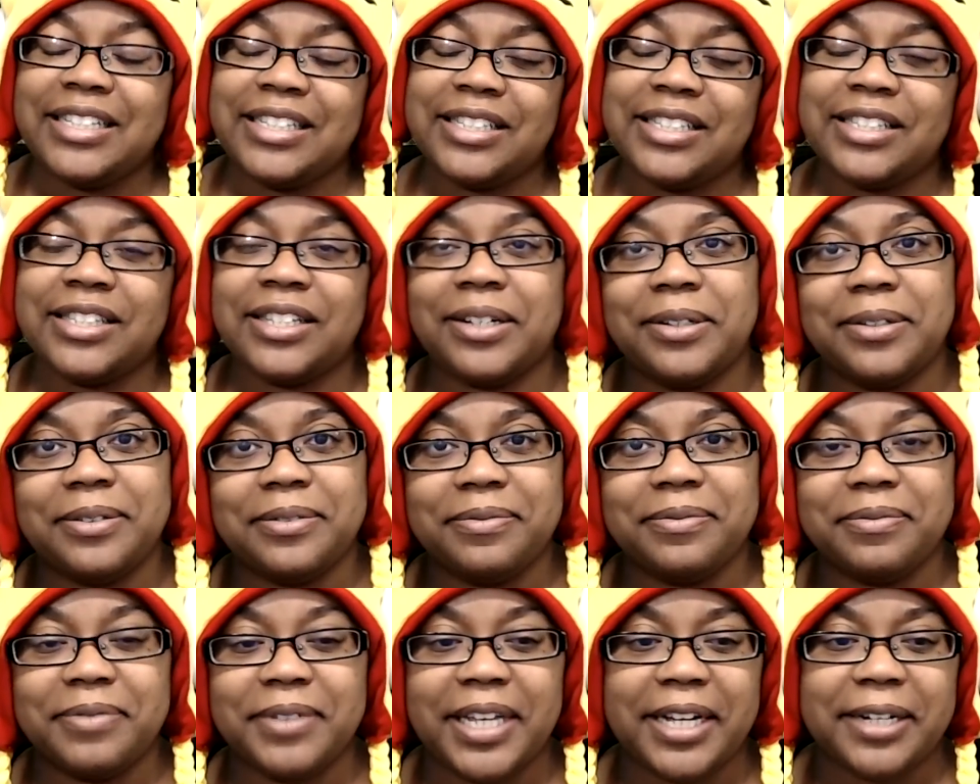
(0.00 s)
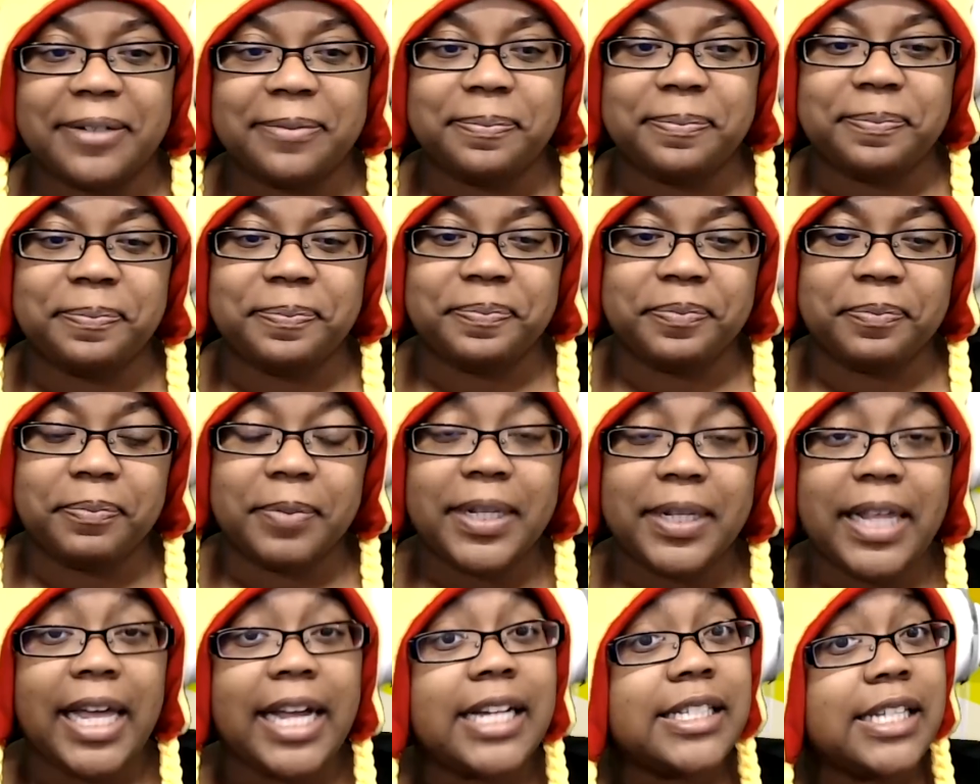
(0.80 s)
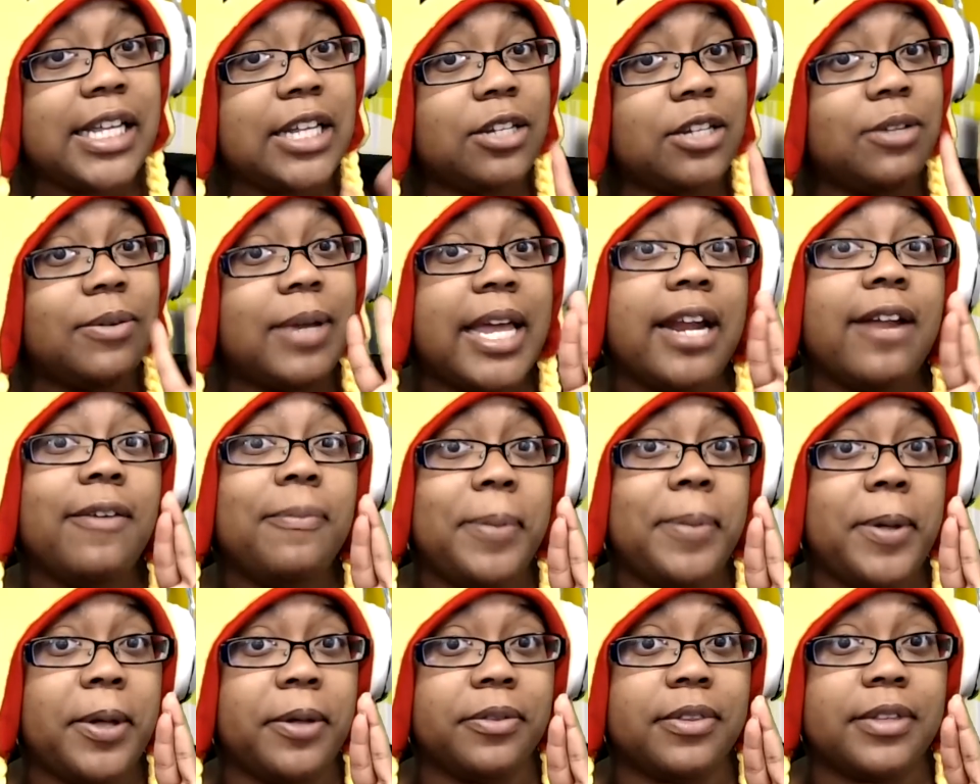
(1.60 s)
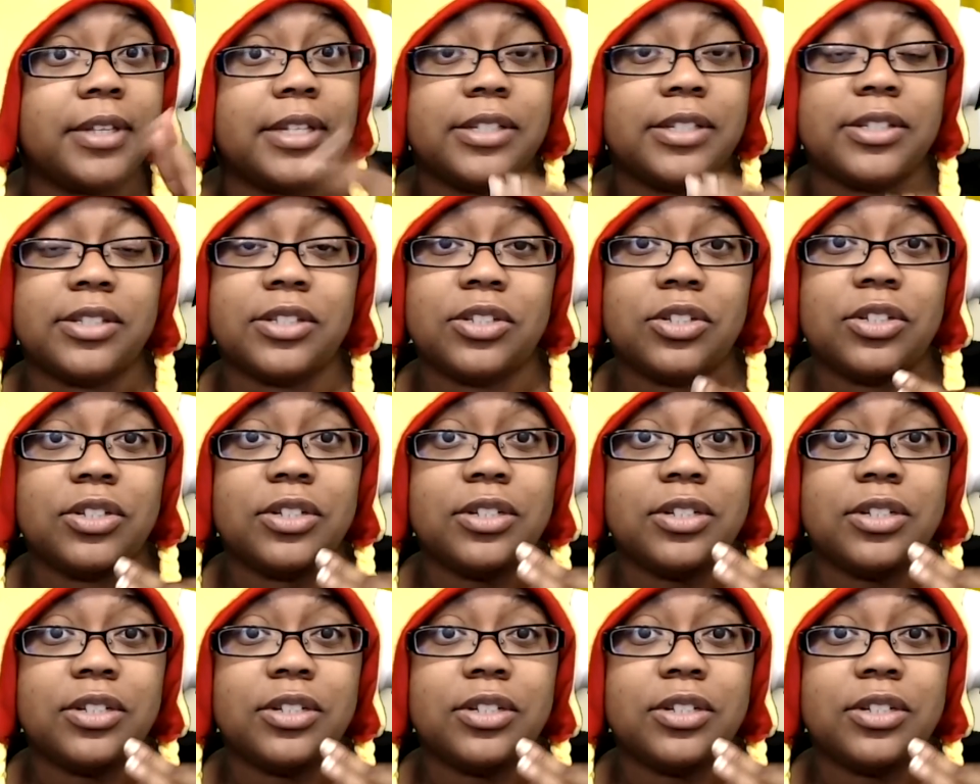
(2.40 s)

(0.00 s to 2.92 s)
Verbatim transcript: So, yeah. But like I said, you can't have both because